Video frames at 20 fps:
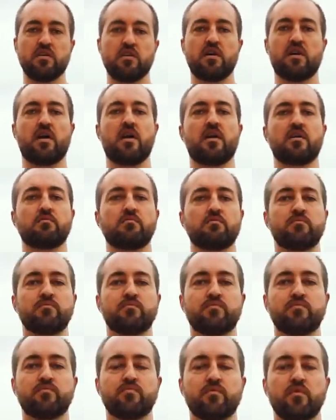Um,
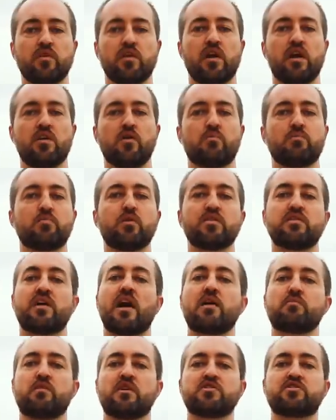I don't put
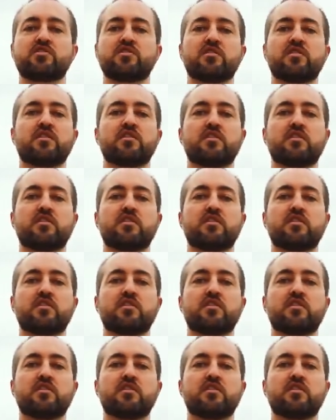that much